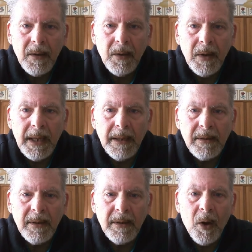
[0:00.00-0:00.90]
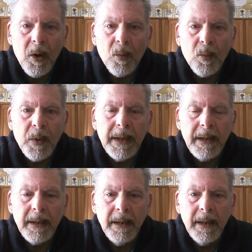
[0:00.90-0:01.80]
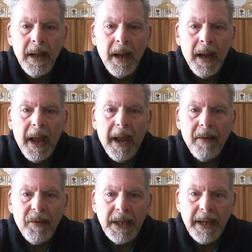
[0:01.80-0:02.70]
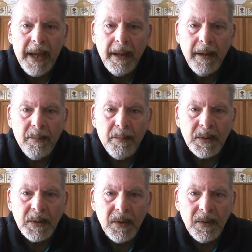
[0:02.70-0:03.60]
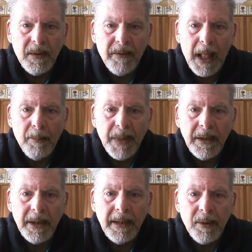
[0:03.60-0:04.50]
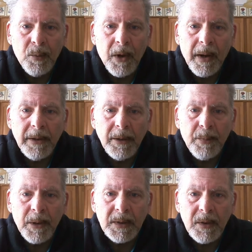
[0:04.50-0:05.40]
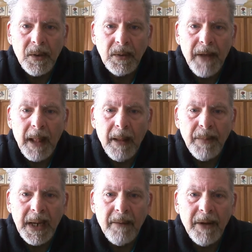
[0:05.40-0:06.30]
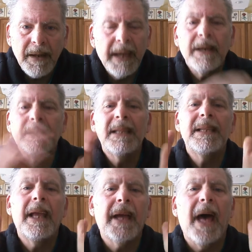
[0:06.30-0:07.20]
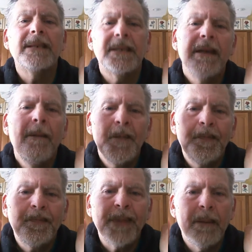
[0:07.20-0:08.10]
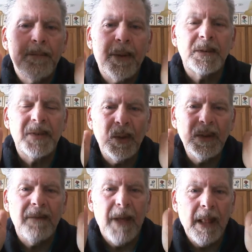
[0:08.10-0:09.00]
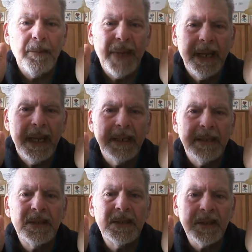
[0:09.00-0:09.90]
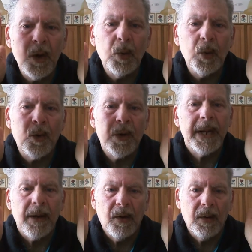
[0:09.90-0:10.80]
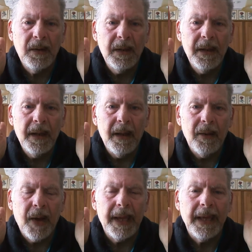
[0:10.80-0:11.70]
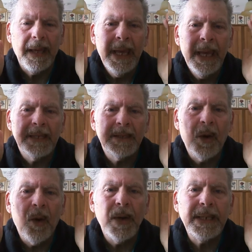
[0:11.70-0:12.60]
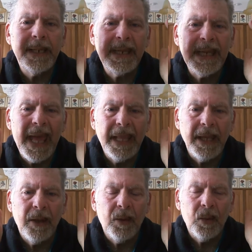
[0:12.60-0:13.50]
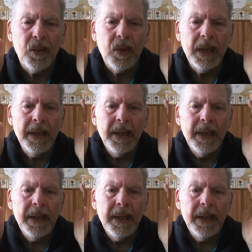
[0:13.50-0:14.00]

You need to read every day. Personal development. You need to work on your personal development every day. Guys, personal development is so critical. Okay? It's going to get you